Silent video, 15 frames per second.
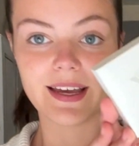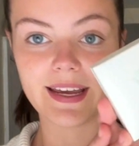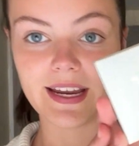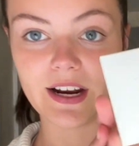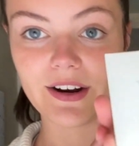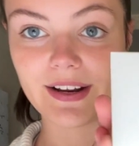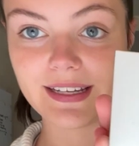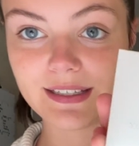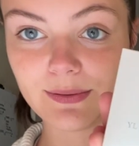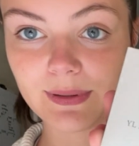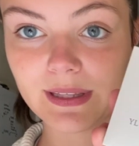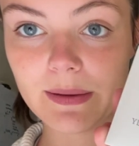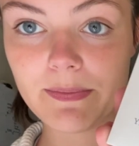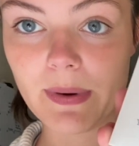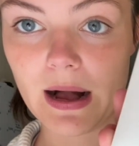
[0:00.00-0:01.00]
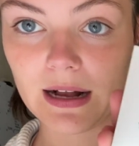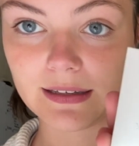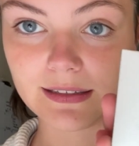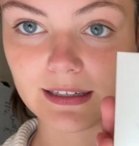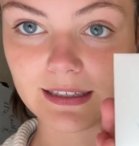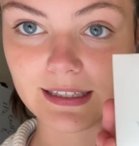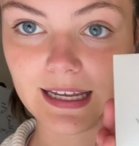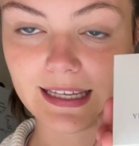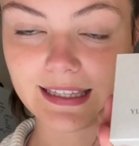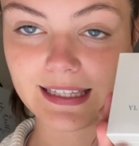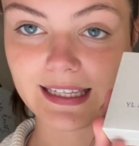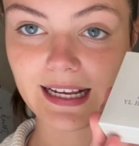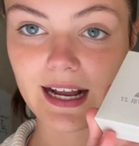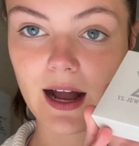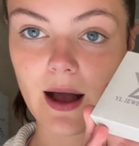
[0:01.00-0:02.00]
Here is what the box looks like that
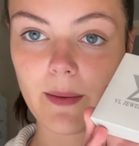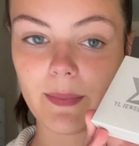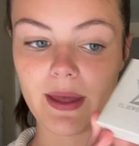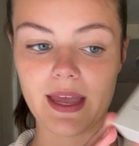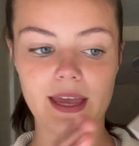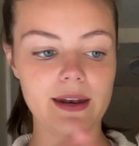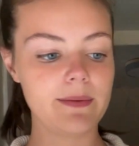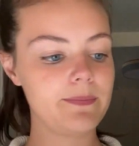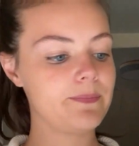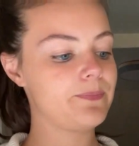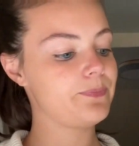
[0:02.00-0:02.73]
they come in.